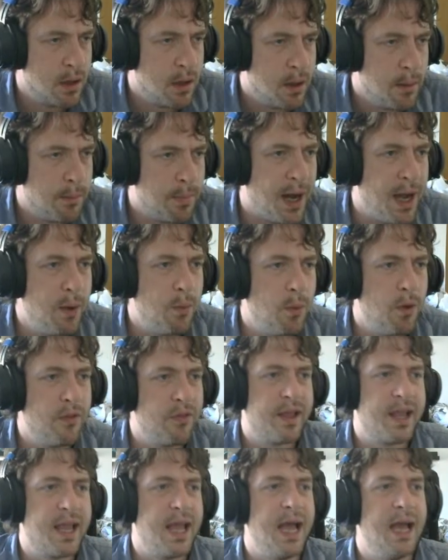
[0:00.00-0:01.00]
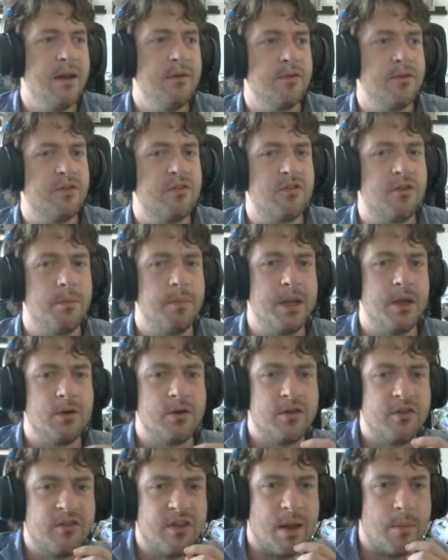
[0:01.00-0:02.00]
But I want the canvas to be on a
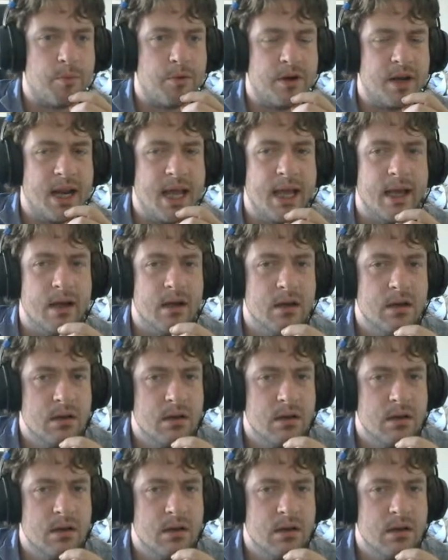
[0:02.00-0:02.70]
separate layer.